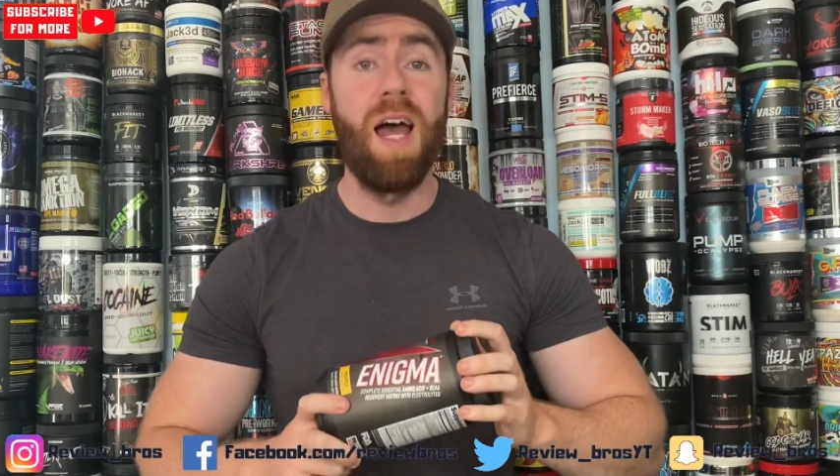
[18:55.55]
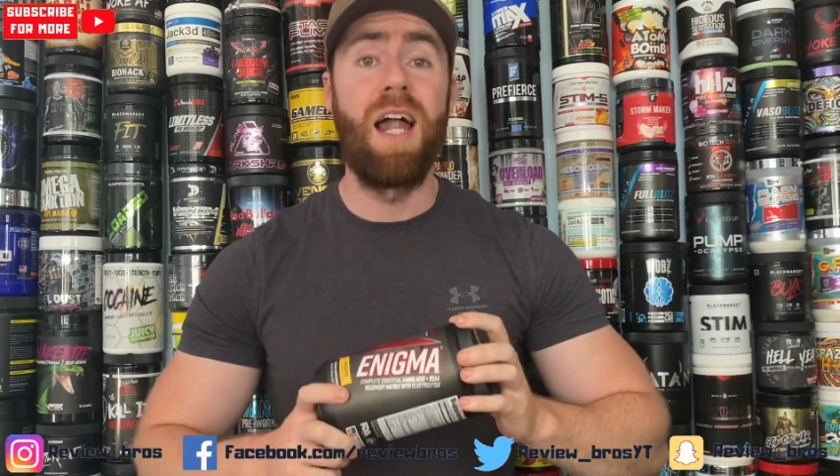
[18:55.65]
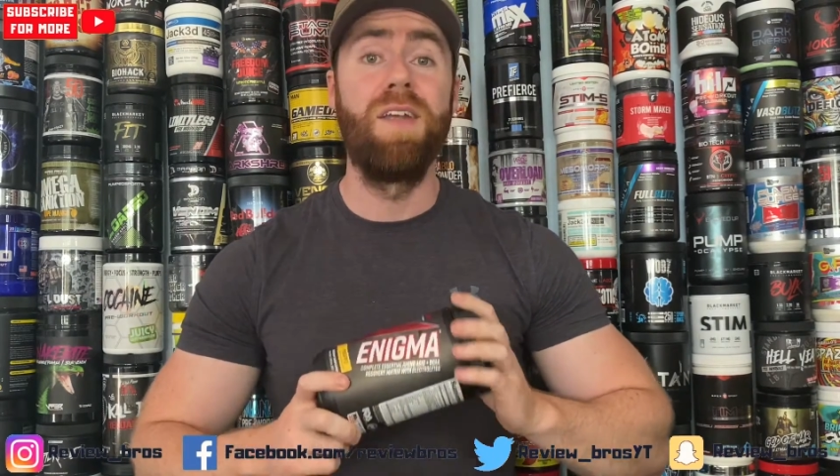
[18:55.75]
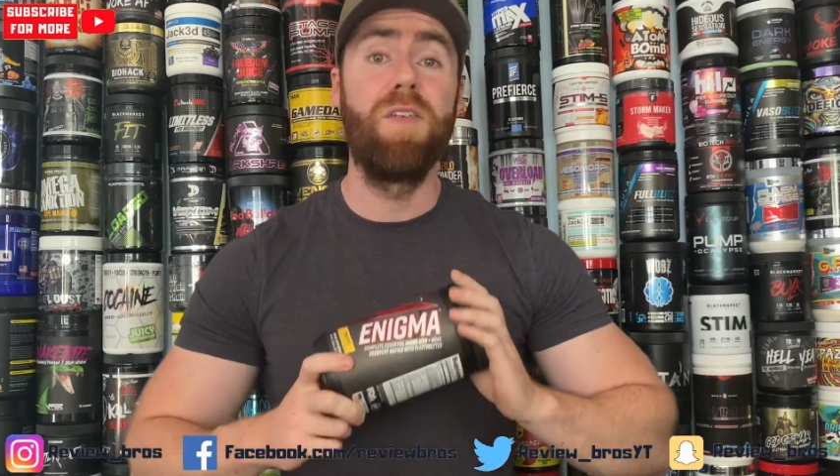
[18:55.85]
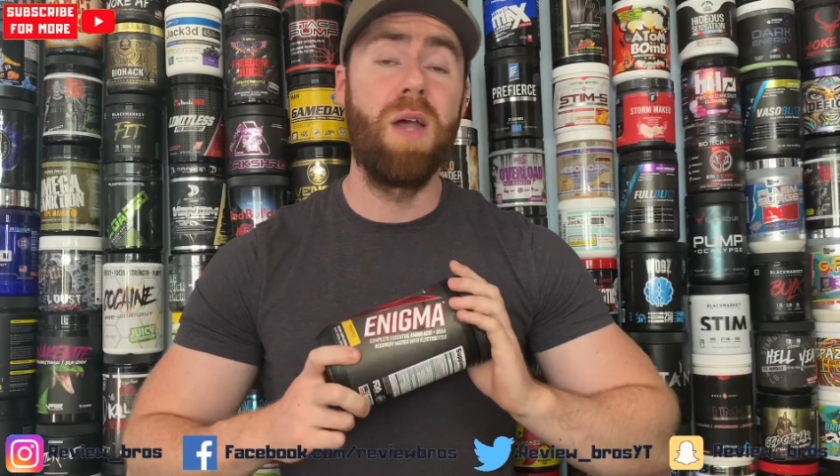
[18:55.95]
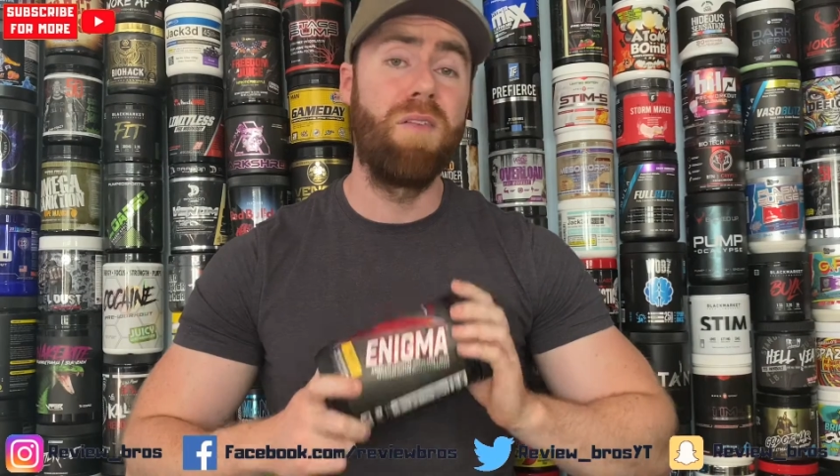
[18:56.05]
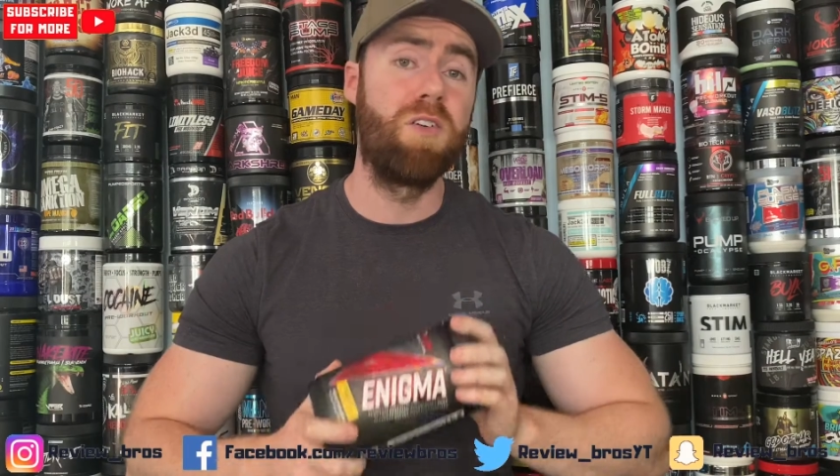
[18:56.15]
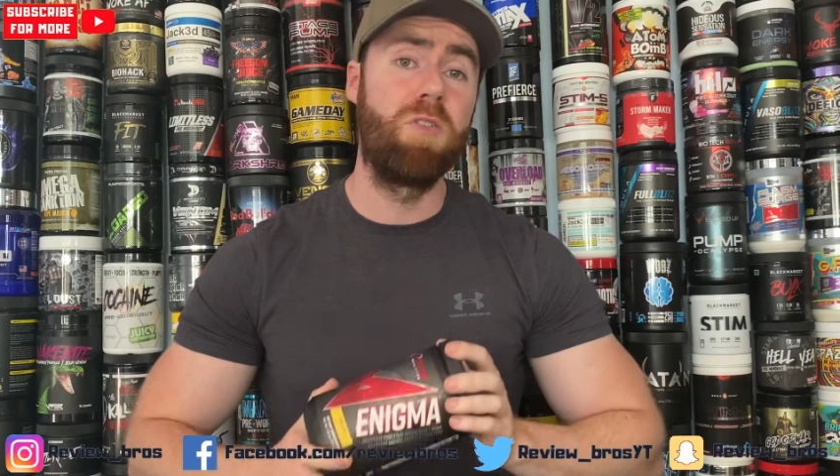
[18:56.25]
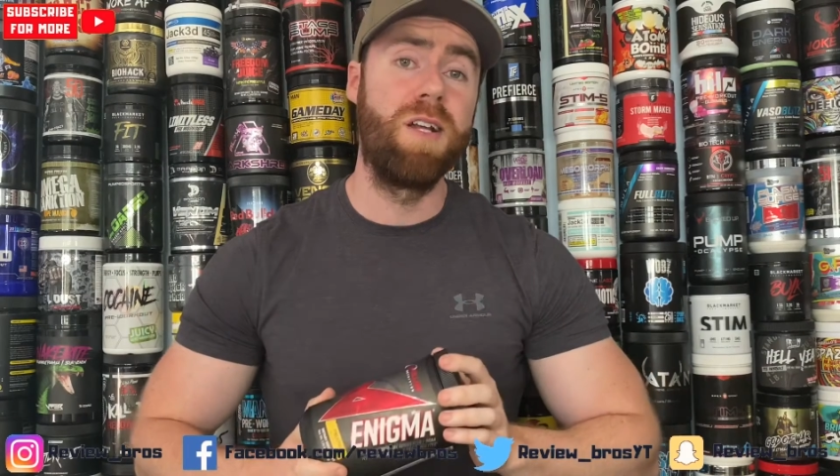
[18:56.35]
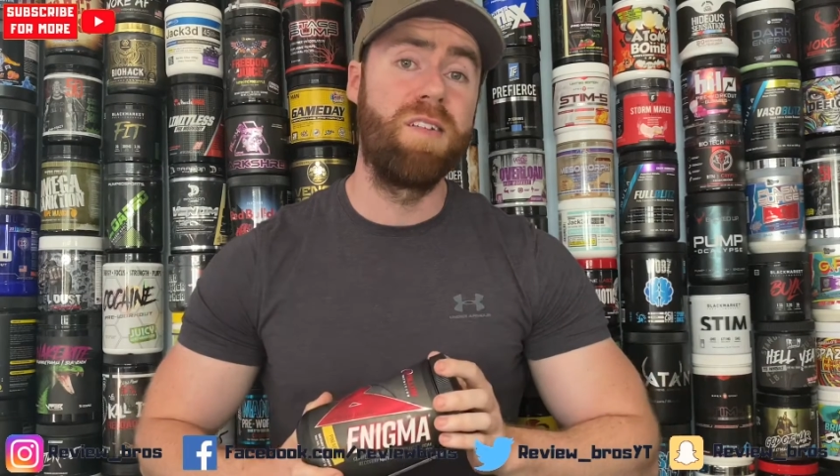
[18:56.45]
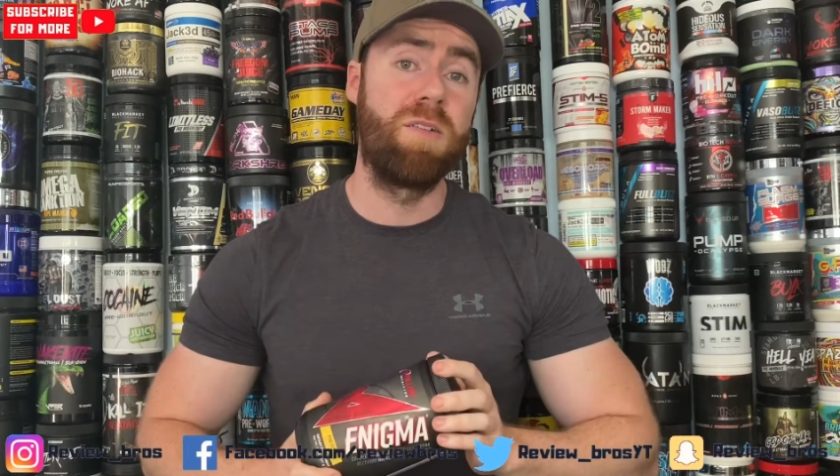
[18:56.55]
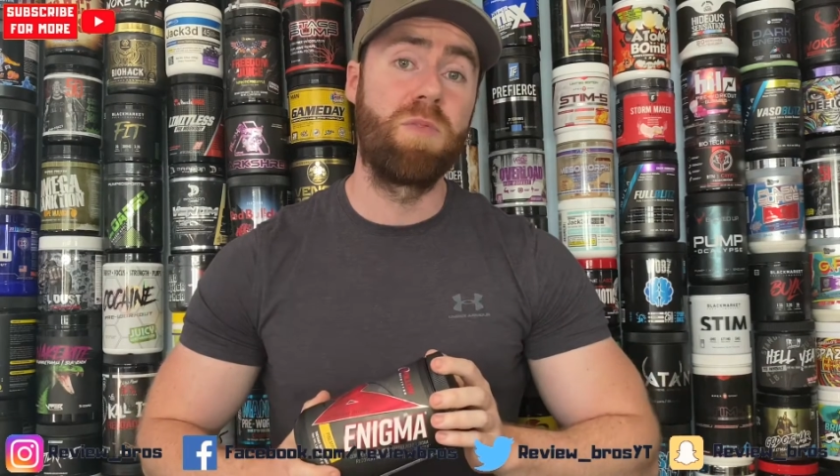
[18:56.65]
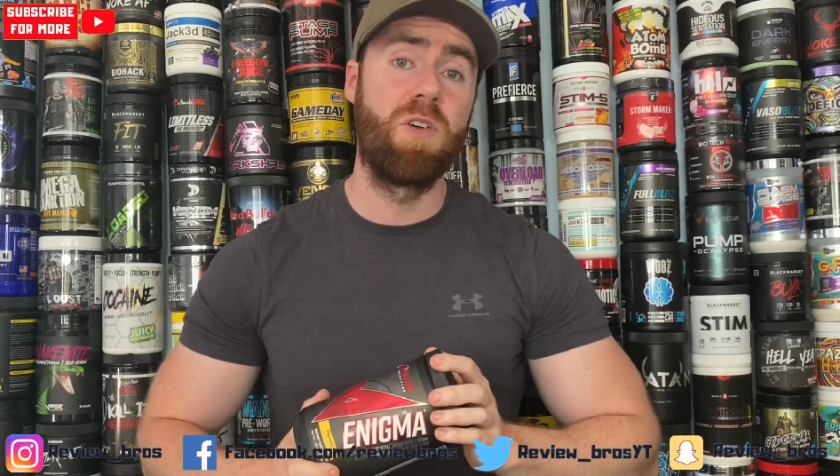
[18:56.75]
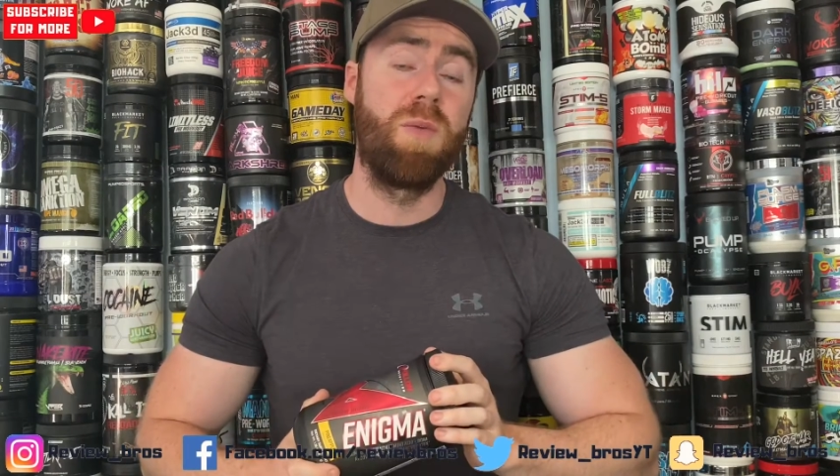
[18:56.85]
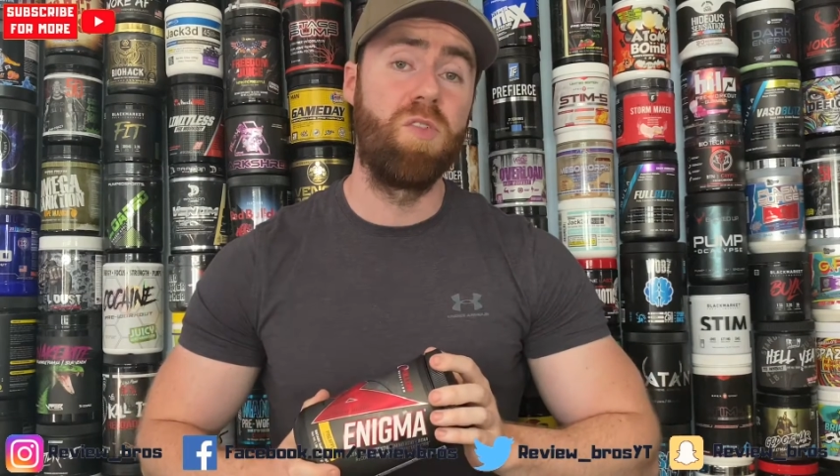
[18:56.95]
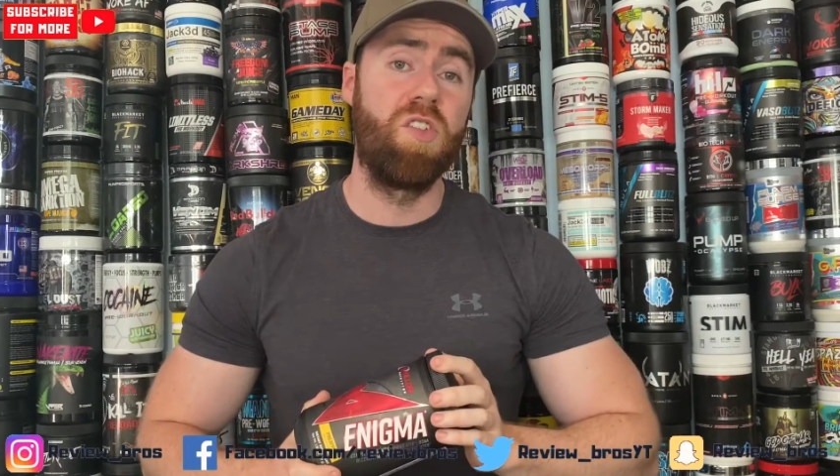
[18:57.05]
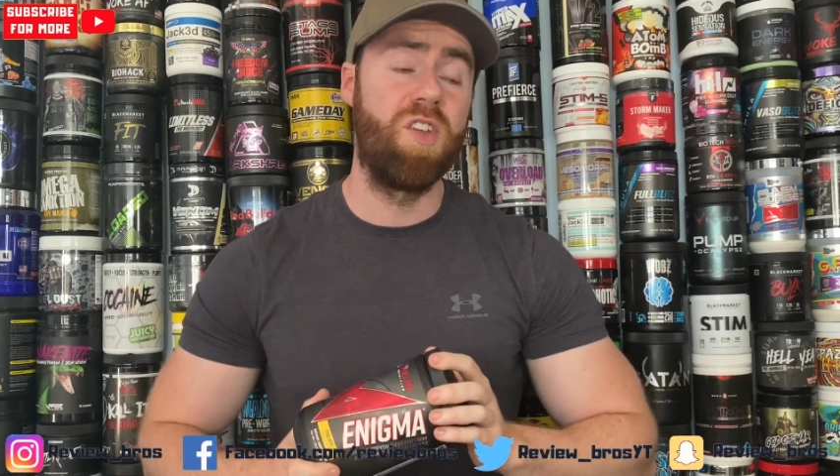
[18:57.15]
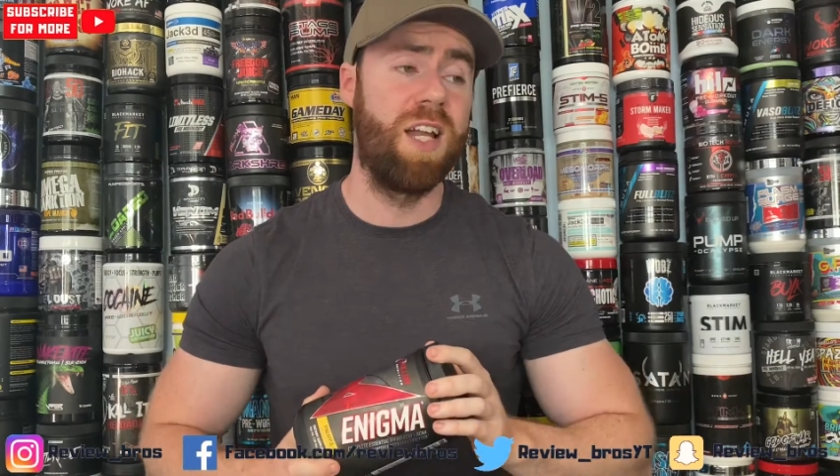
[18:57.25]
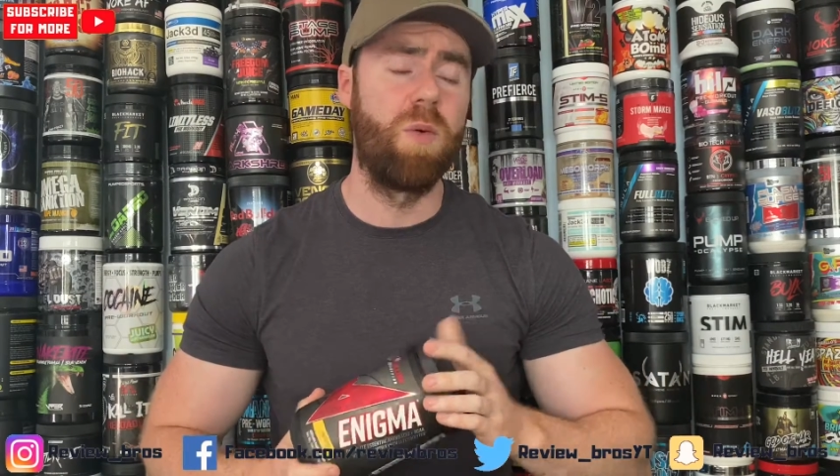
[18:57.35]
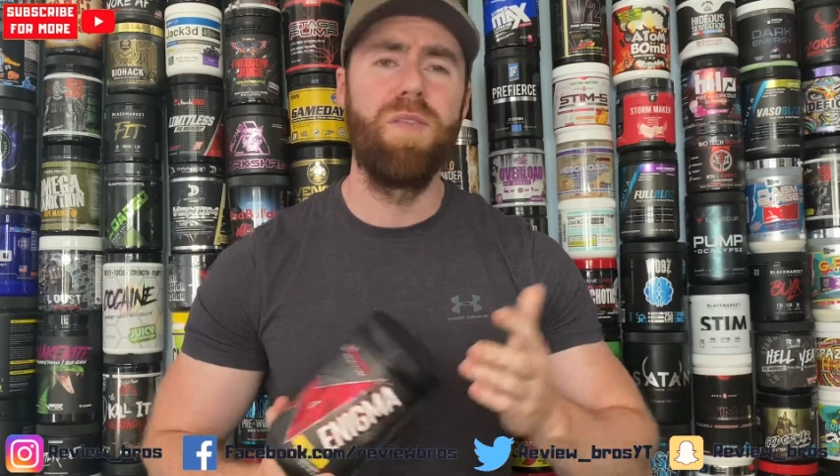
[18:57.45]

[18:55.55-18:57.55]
And if you haven't already, subscribe to the channel.